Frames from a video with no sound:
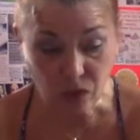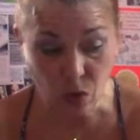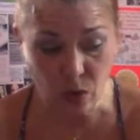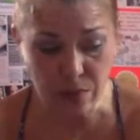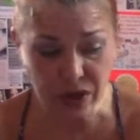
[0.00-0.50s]

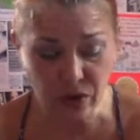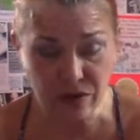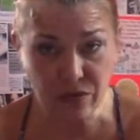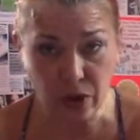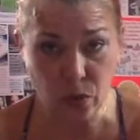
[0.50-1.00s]
where my
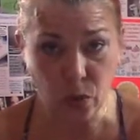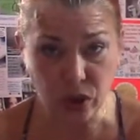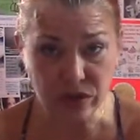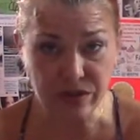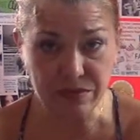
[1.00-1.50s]
grandfather
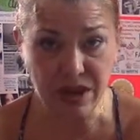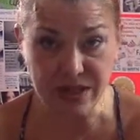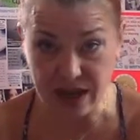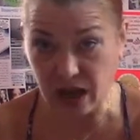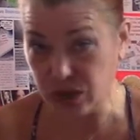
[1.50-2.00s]
worked in
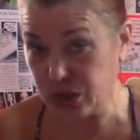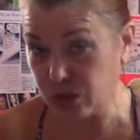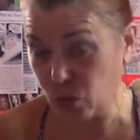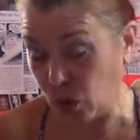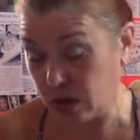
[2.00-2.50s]

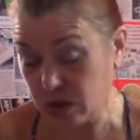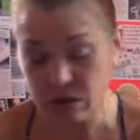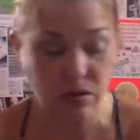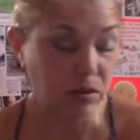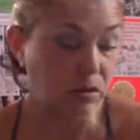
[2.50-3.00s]
intelligence work,
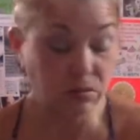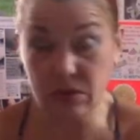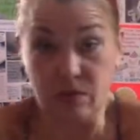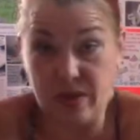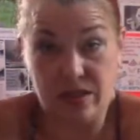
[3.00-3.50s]

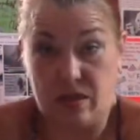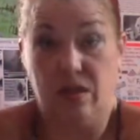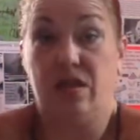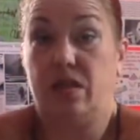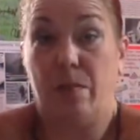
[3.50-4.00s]

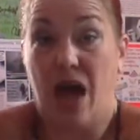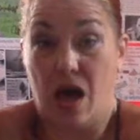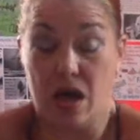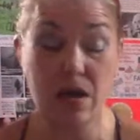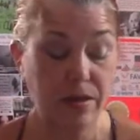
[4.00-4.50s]
basically a
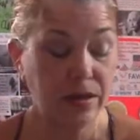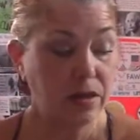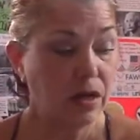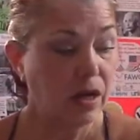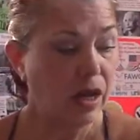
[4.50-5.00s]
spy.
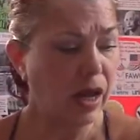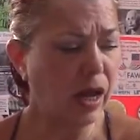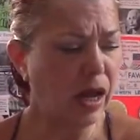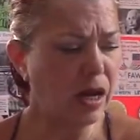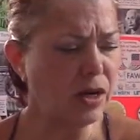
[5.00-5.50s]

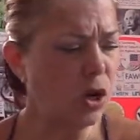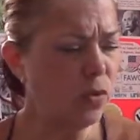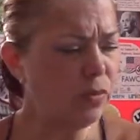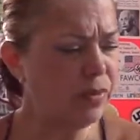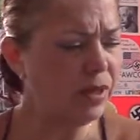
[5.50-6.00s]
And I
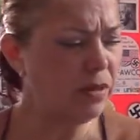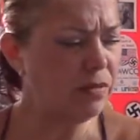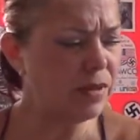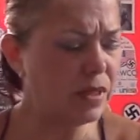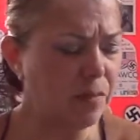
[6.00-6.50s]
know
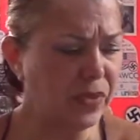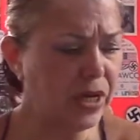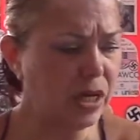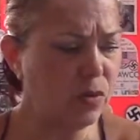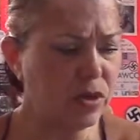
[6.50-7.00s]
something,
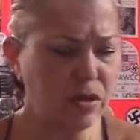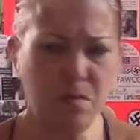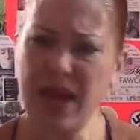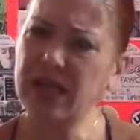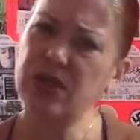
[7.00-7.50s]
he was in
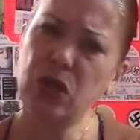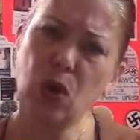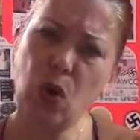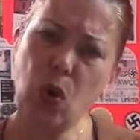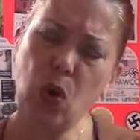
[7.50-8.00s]

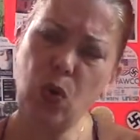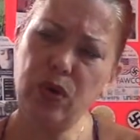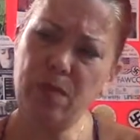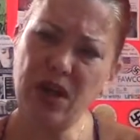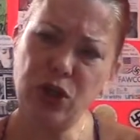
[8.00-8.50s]
Mexico
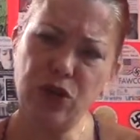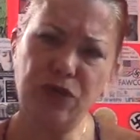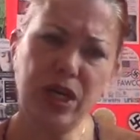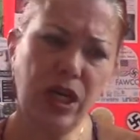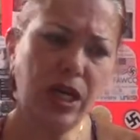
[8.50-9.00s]
with Pancho
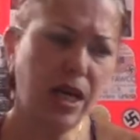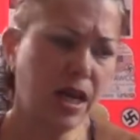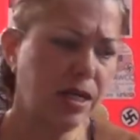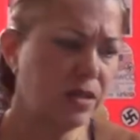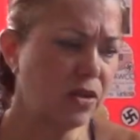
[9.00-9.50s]
Villa
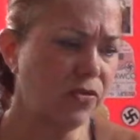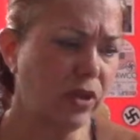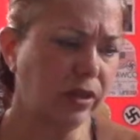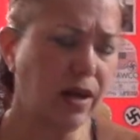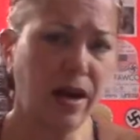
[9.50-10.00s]
and stuff
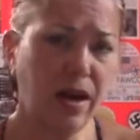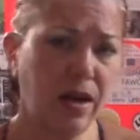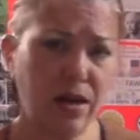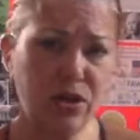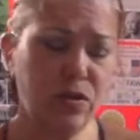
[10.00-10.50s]
like that. I
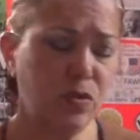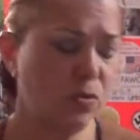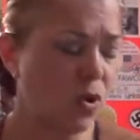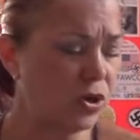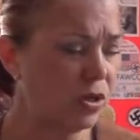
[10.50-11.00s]
actually was
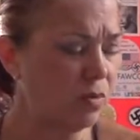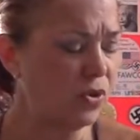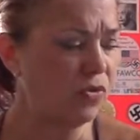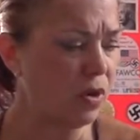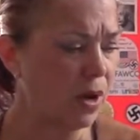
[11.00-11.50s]
watching a
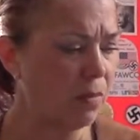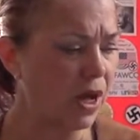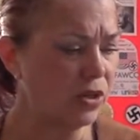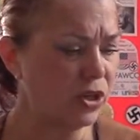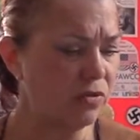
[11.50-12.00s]
movie about
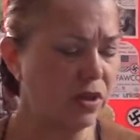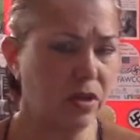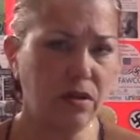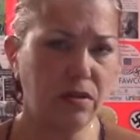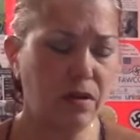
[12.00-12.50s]
Pancho
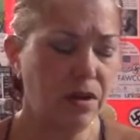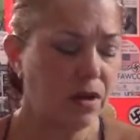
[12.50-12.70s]
Villa